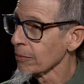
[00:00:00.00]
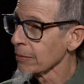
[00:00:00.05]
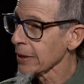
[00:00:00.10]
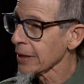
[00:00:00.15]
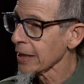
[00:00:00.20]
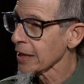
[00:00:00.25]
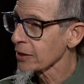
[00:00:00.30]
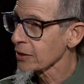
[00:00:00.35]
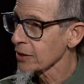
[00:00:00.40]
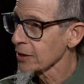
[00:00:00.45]

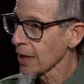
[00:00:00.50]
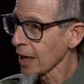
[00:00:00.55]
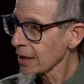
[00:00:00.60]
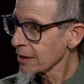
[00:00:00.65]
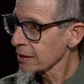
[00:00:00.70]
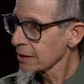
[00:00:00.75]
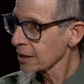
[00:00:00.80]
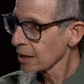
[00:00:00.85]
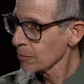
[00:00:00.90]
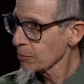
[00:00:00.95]
It's
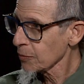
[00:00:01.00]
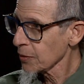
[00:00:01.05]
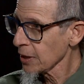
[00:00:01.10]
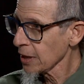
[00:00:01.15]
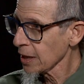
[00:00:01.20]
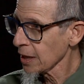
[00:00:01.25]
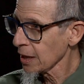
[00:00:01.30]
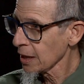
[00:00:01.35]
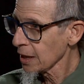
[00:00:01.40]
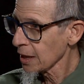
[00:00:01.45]
not
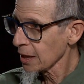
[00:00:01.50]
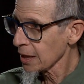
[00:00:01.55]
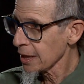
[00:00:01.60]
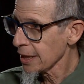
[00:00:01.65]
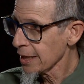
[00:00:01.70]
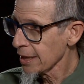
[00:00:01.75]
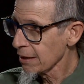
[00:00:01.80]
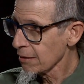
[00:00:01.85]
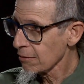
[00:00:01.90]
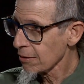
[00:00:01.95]
something
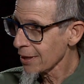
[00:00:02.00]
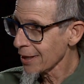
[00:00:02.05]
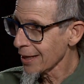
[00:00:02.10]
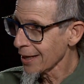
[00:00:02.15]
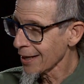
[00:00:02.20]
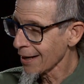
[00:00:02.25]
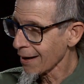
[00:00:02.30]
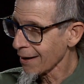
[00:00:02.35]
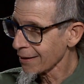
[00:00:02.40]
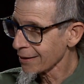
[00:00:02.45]
here
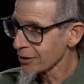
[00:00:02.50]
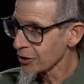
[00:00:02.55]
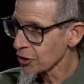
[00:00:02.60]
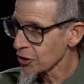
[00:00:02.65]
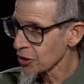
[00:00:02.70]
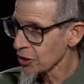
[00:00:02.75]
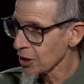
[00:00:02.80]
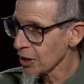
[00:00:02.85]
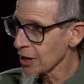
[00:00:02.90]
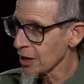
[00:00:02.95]
in our
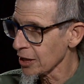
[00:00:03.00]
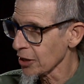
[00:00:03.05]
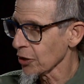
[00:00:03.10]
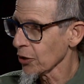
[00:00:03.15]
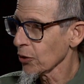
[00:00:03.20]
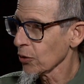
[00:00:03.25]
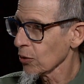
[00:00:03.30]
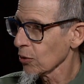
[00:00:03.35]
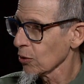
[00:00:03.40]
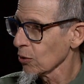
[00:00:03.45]

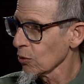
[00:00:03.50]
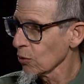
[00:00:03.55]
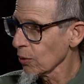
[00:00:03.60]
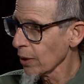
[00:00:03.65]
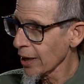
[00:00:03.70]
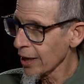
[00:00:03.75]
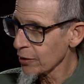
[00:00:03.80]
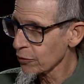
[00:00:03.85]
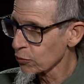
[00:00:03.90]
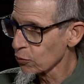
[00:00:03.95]
city. Who
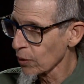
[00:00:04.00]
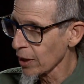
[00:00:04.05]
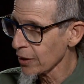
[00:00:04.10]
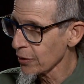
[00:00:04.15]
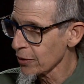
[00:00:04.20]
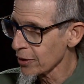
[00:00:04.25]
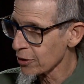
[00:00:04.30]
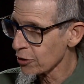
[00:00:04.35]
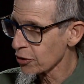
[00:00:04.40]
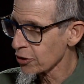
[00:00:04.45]
has
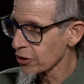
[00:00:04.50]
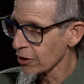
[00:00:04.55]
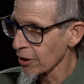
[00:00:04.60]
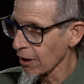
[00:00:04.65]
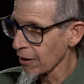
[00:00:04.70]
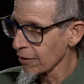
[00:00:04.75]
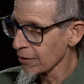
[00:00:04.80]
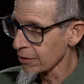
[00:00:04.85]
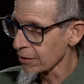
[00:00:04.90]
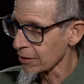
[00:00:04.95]
read the
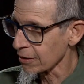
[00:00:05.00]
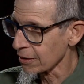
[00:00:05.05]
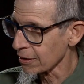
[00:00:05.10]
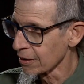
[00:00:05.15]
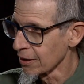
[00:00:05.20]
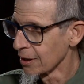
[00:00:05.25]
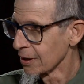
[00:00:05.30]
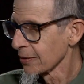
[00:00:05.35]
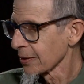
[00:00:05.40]
charter?